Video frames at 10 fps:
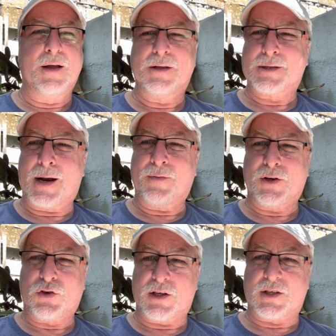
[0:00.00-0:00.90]
It's kind of
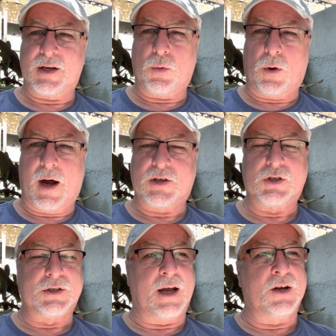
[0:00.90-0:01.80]
interesting to watch.
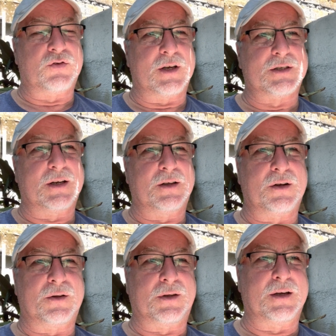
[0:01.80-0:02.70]
It's an interesting
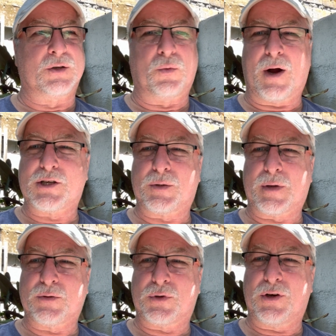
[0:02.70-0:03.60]
little thing to watch
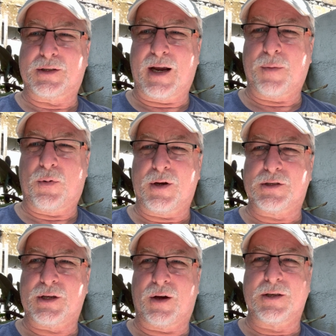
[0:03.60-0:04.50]
sometimes when you're at the airport. You
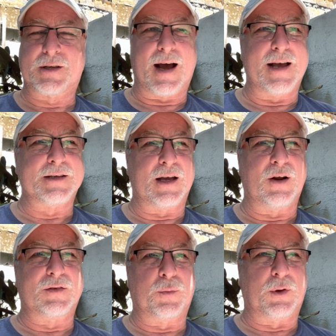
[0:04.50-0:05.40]
see all these guys getting
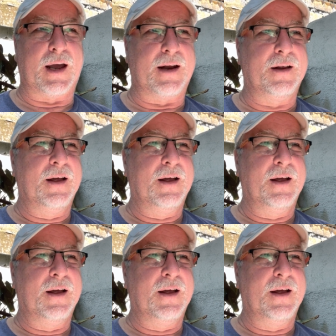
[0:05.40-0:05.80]
off the plane.